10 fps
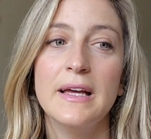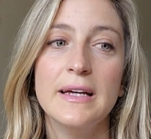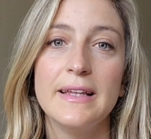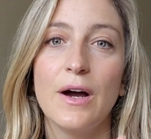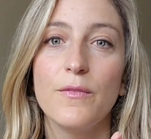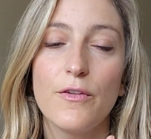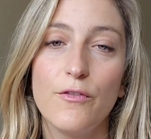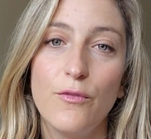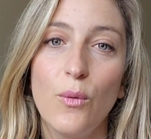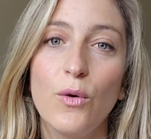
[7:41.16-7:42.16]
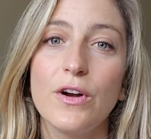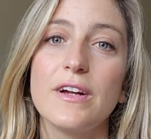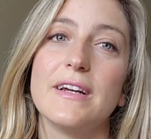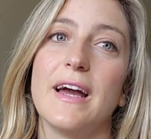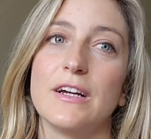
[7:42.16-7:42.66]
Now, the
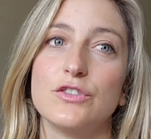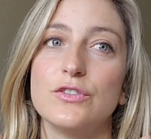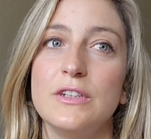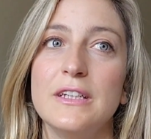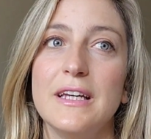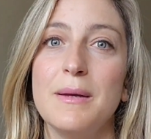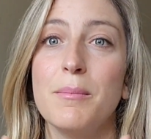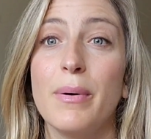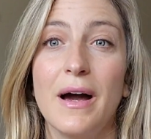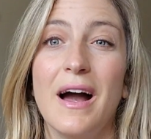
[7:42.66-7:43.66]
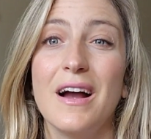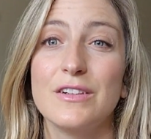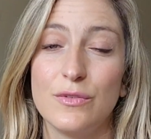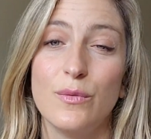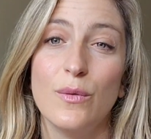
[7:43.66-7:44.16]
4 actually
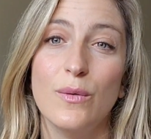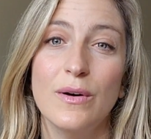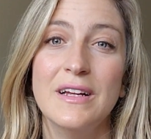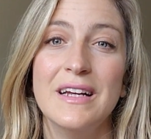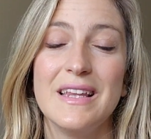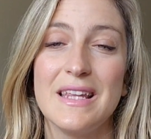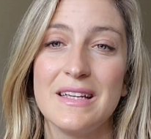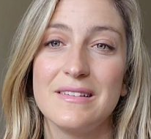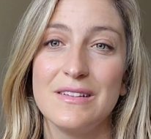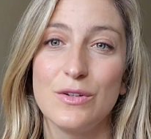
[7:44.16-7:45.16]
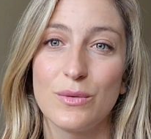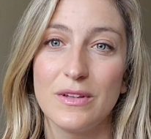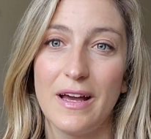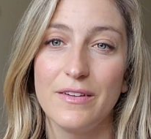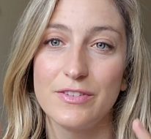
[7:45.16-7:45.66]
impactful things in your
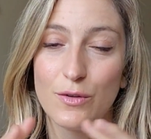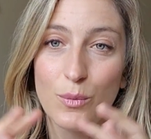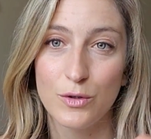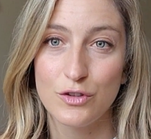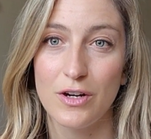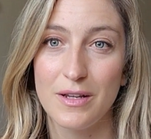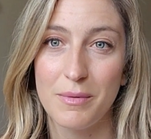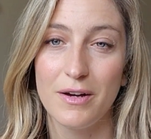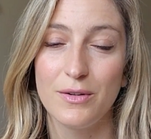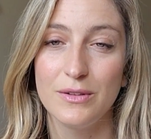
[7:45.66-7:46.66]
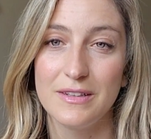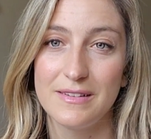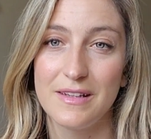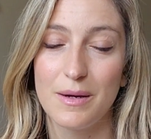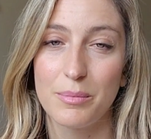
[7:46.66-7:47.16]
life, so we're talking about
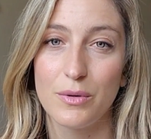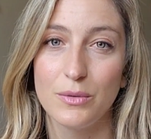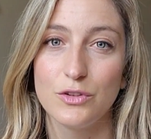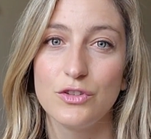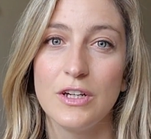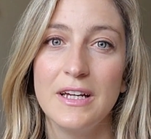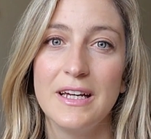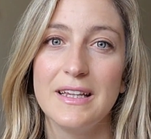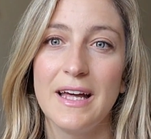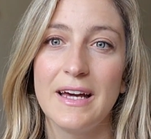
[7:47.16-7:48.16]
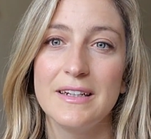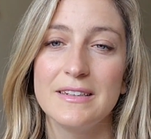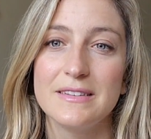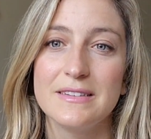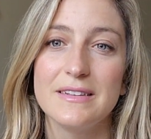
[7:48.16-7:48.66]
holistic approach, that
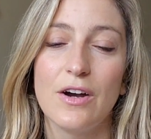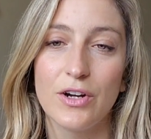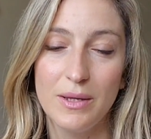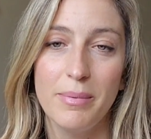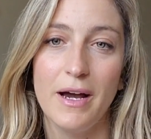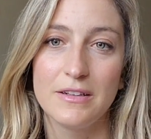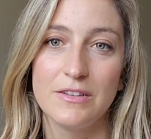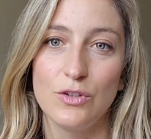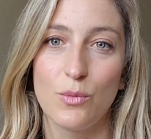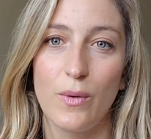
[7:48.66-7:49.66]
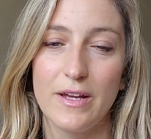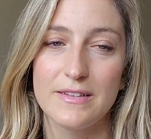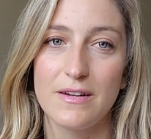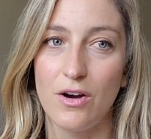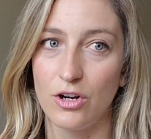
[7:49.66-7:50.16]
are impacting your weight
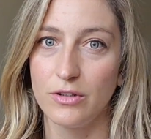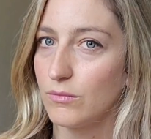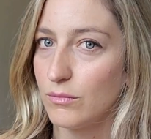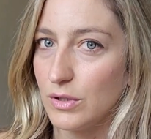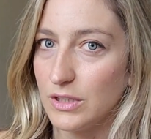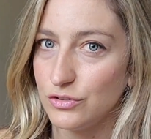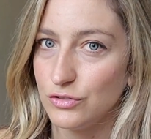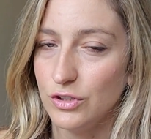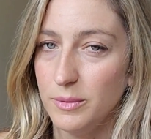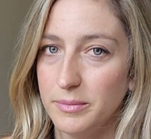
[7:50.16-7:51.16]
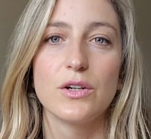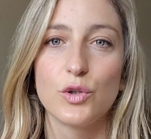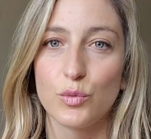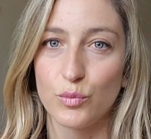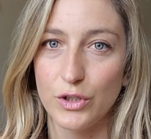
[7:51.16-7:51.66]
are relationship,
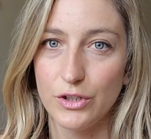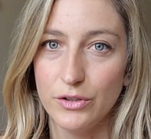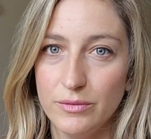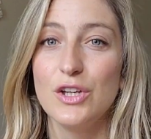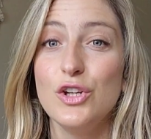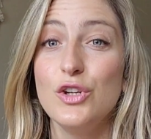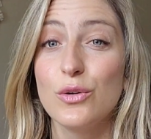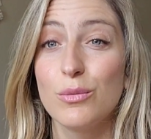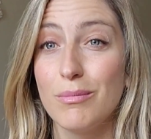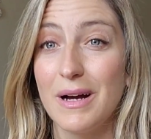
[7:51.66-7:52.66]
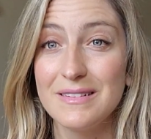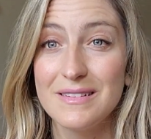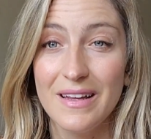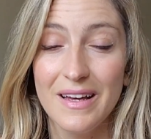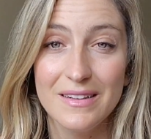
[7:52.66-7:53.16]
career, your
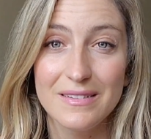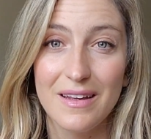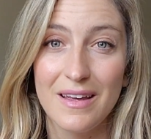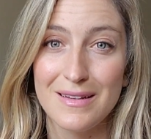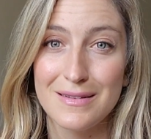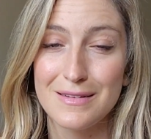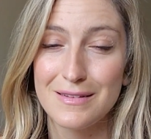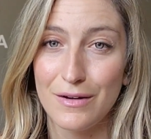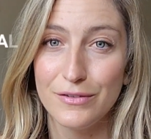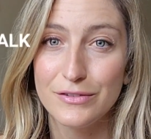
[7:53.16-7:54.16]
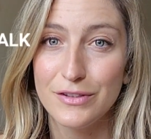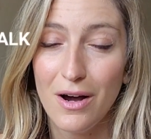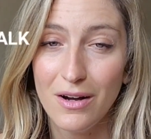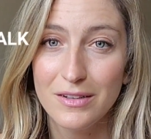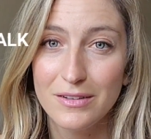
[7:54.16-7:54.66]
mindset and
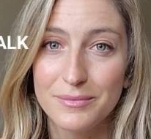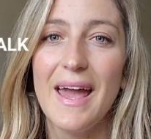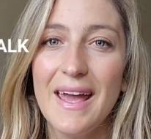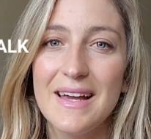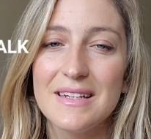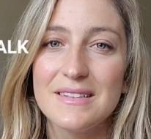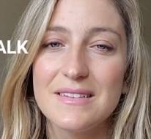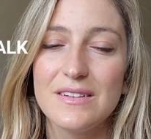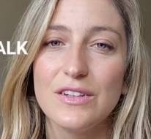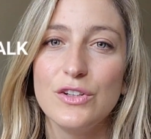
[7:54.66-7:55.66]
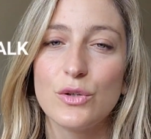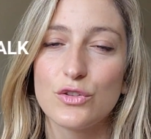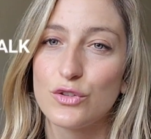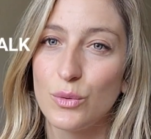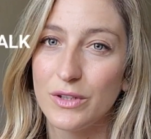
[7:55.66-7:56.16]
self-talk, and your
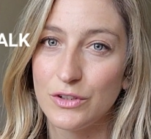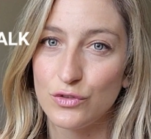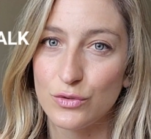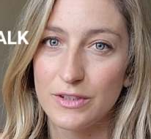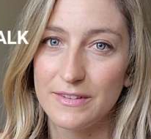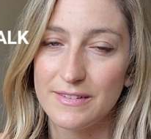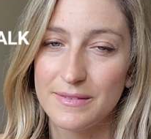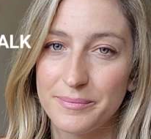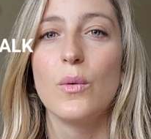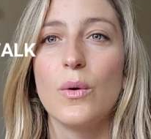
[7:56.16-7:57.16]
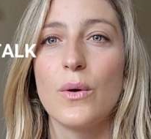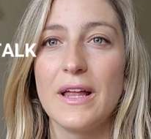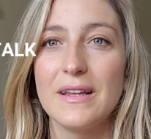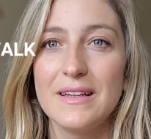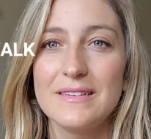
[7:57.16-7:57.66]
soul injuries. Okay,
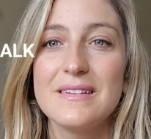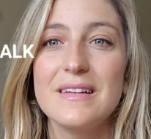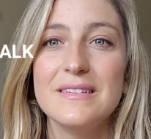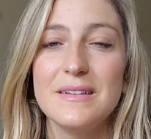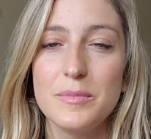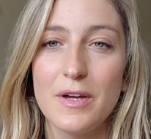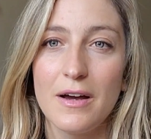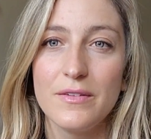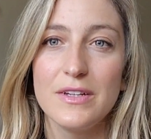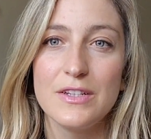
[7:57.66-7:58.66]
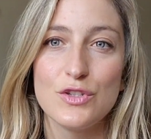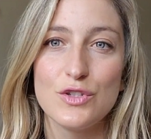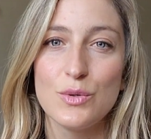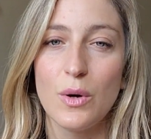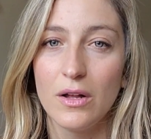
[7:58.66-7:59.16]
let's deep dive
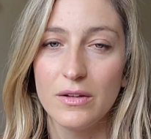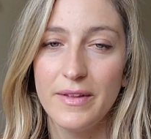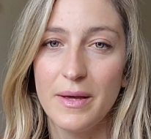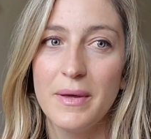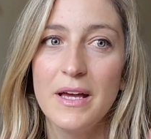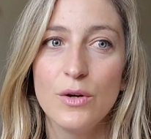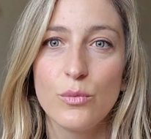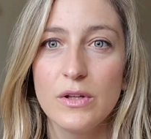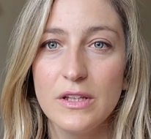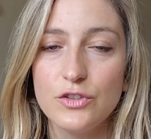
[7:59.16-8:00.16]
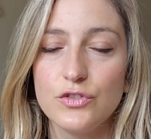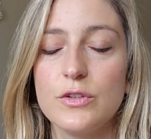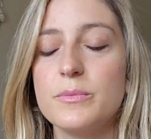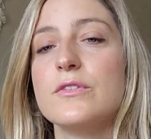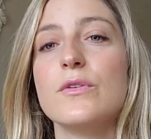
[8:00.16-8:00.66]
into all of them.
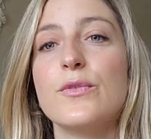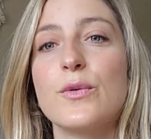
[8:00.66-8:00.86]
Relationships. So for